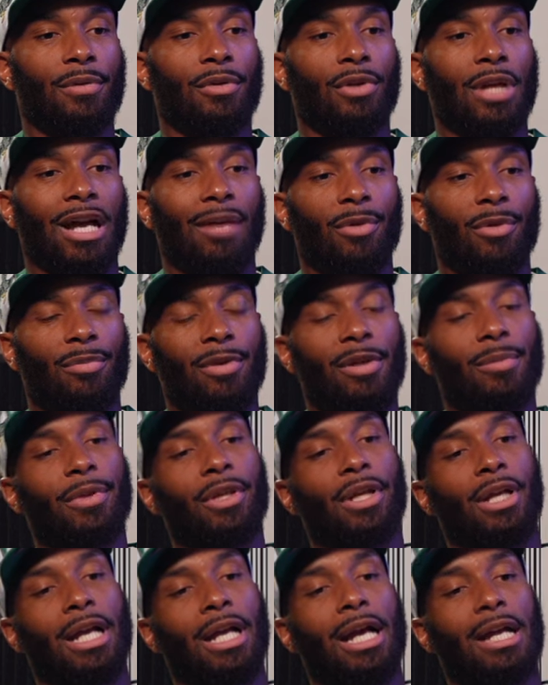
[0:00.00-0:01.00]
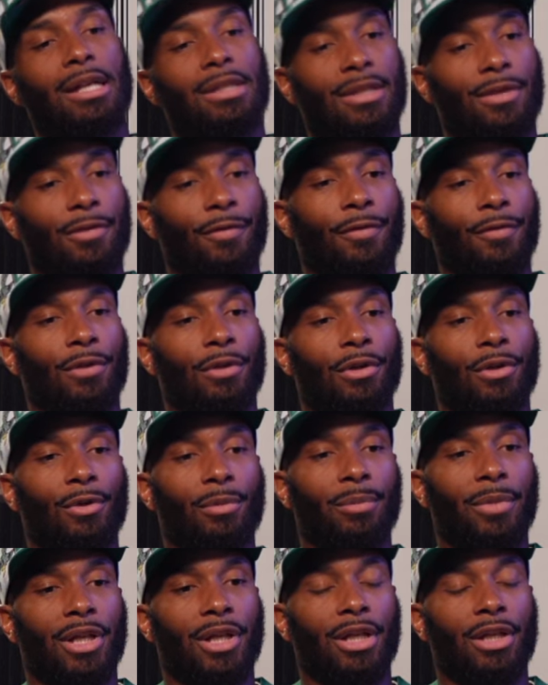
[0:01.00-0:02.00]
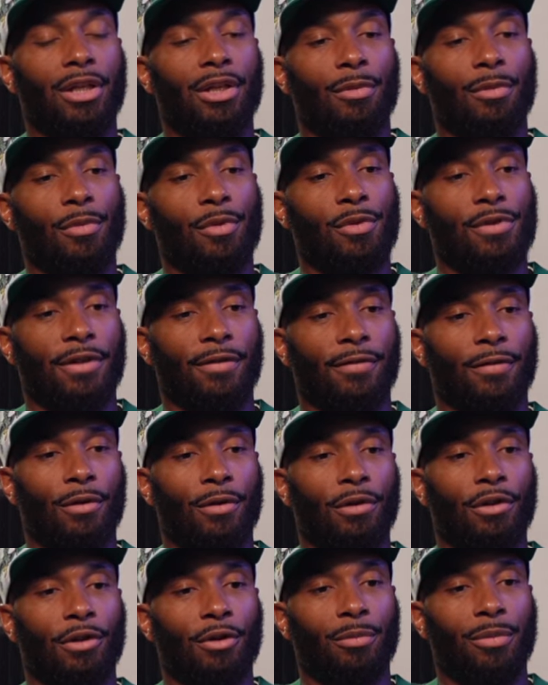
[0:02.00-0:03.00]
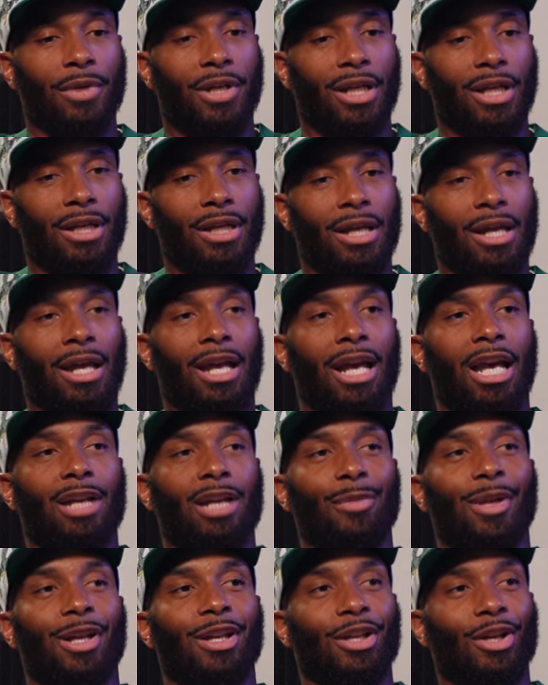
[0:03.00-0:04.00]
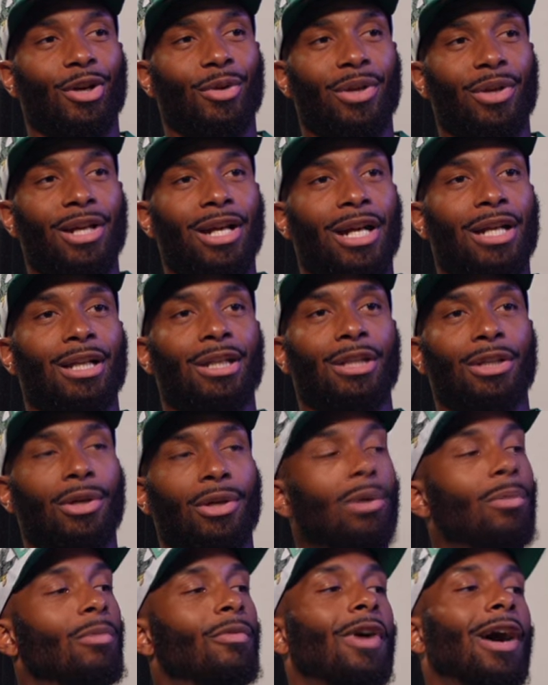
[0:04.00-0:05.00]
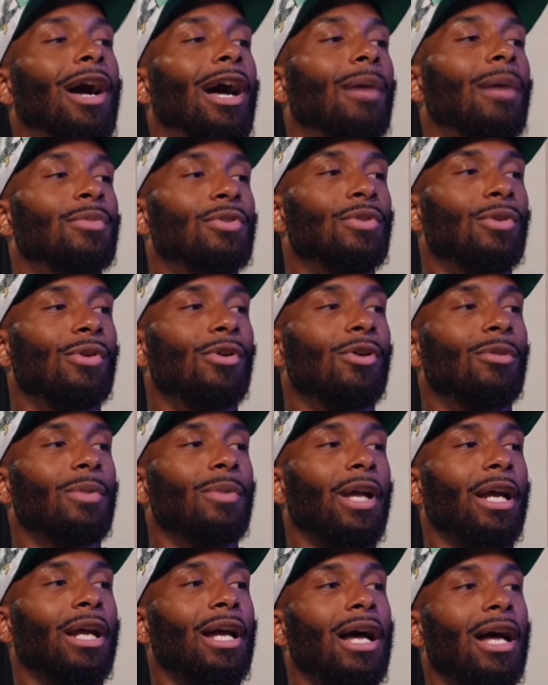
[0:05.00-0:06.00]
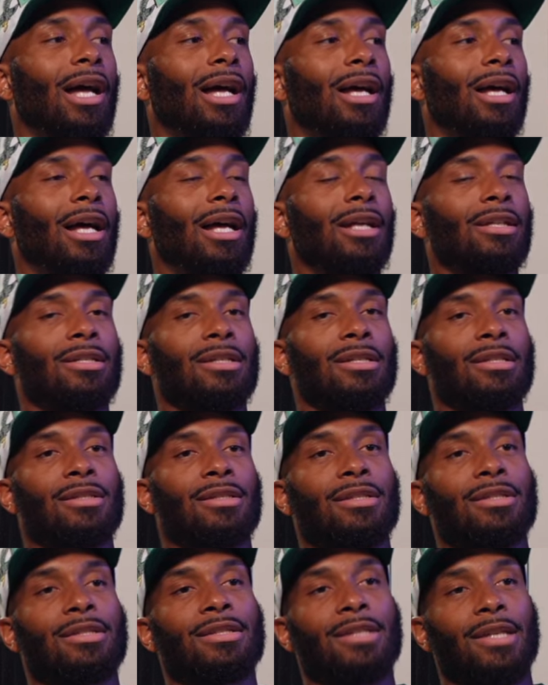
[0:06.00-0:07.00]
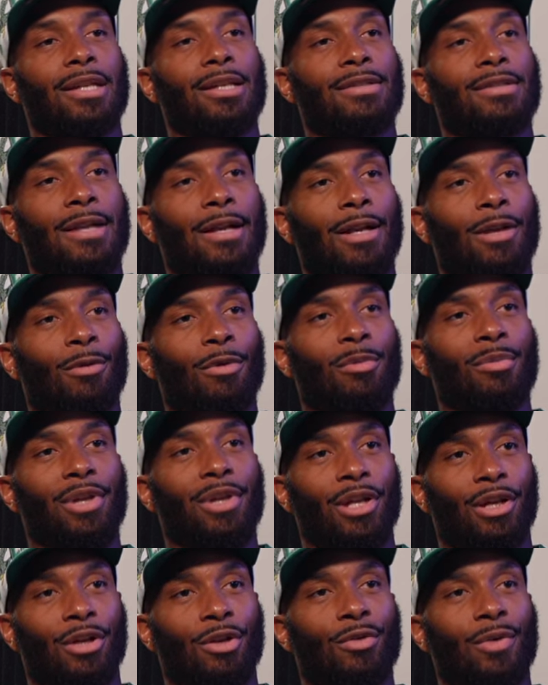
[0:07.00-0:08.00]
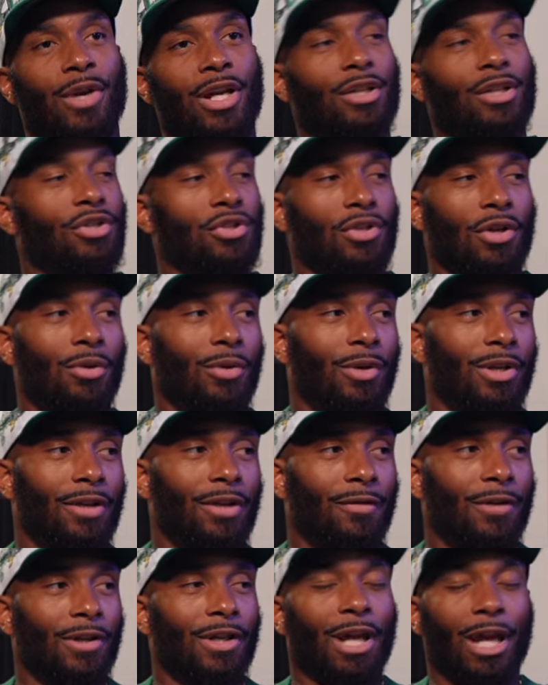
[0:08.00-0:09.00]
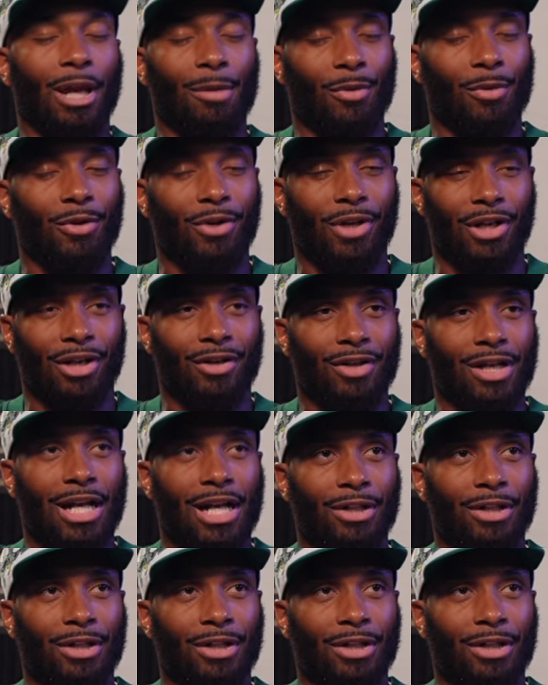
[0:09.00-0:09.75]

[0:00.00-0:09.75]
I've been peeping your content for a little minute, your music for a little minute, and I'm like, yo, he got a dope vibe to him. Like I, I, just sensed that it would be a great showing if he came on here, and I